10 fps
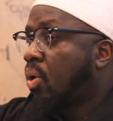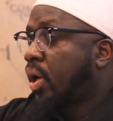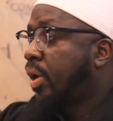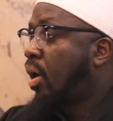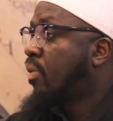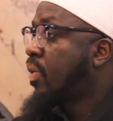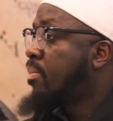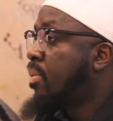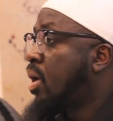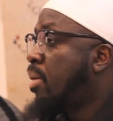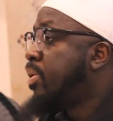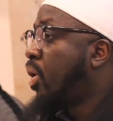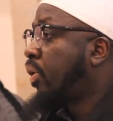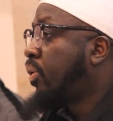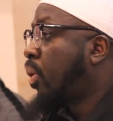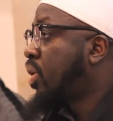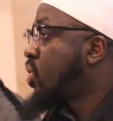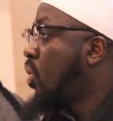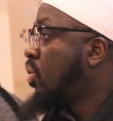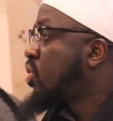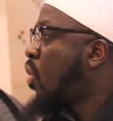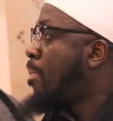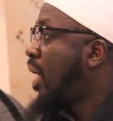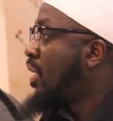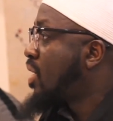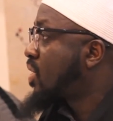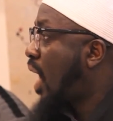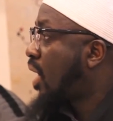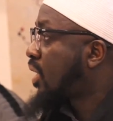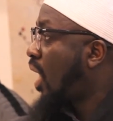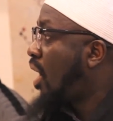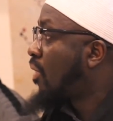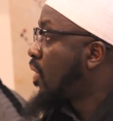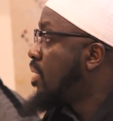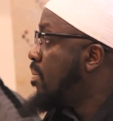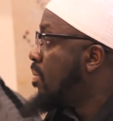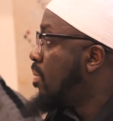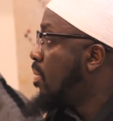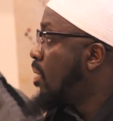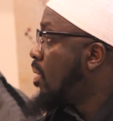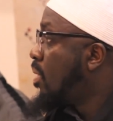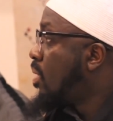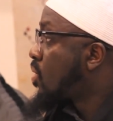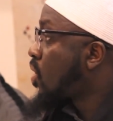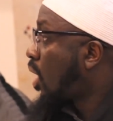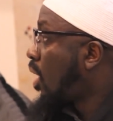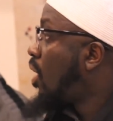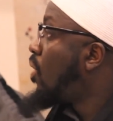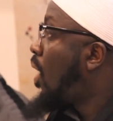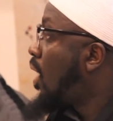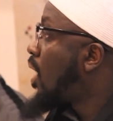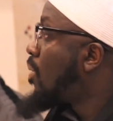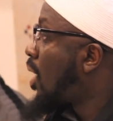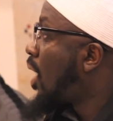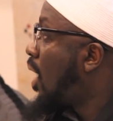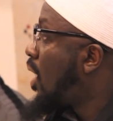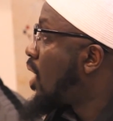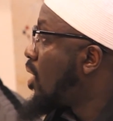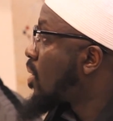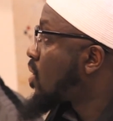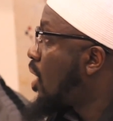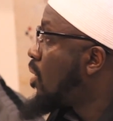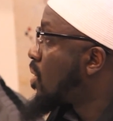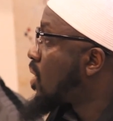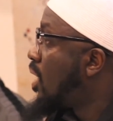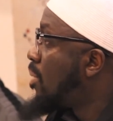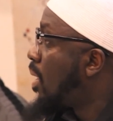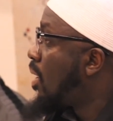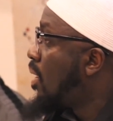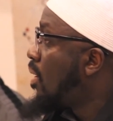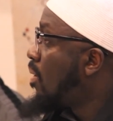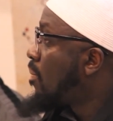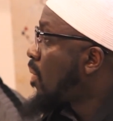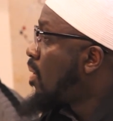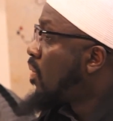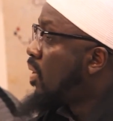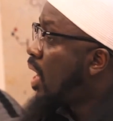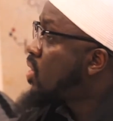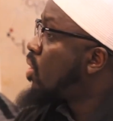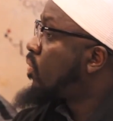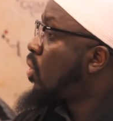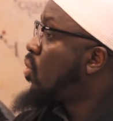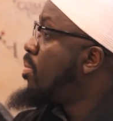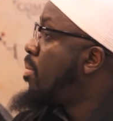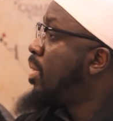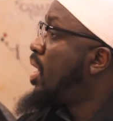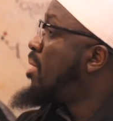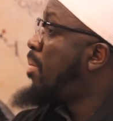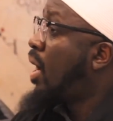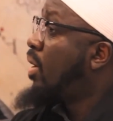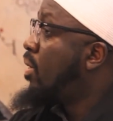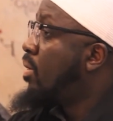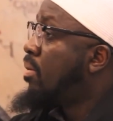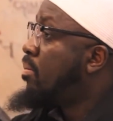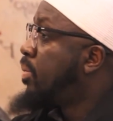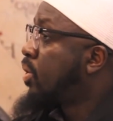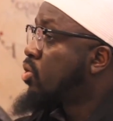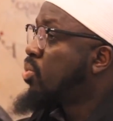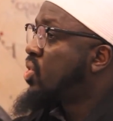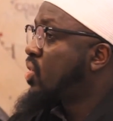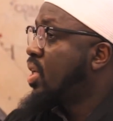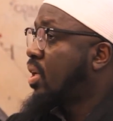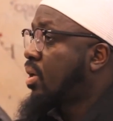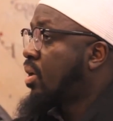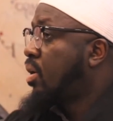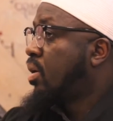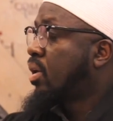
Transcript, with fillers: khuluqin azim, beyond what is called tremendous character azim. Sallallahu alayhi wa sallam. The nature of the human being, man, because we seek